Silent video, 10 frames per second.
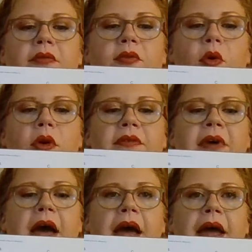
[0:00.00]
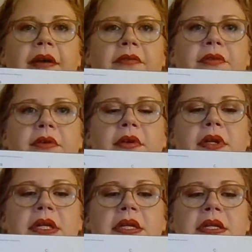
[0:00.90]
4, 5,
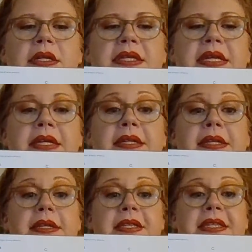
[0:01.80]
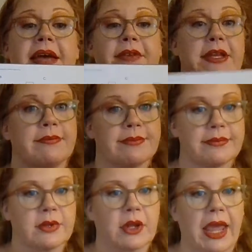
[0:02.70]
6, 7.
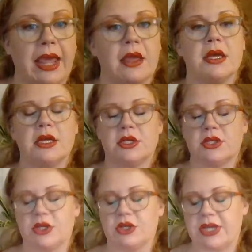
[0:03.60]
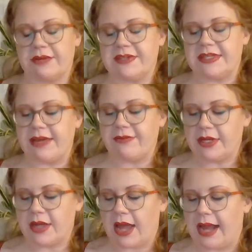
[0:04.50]
Okay, so you should have 7
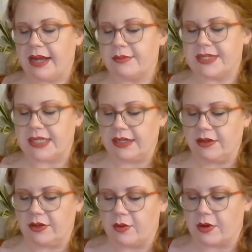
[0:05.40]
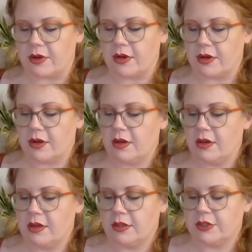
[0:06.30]
items in your
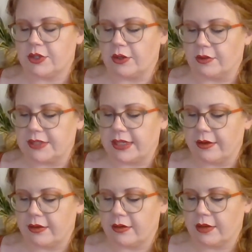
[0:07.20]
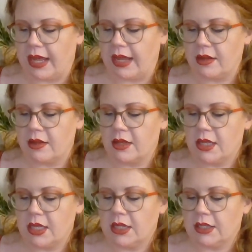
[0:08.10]
circles there. Okay,
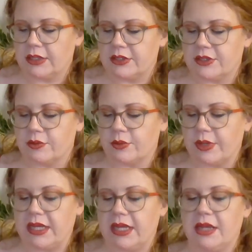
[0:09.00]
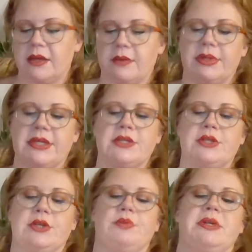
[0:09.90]
because 3 plus
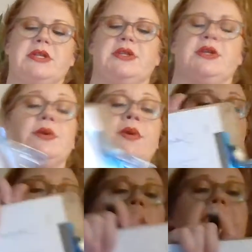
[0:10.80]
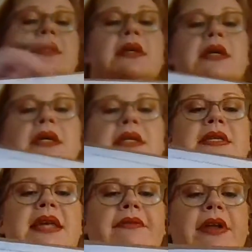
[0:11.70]
2 plus 2 equals
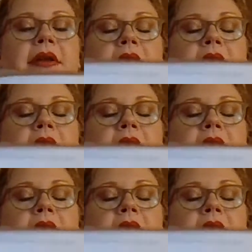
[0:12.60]
7.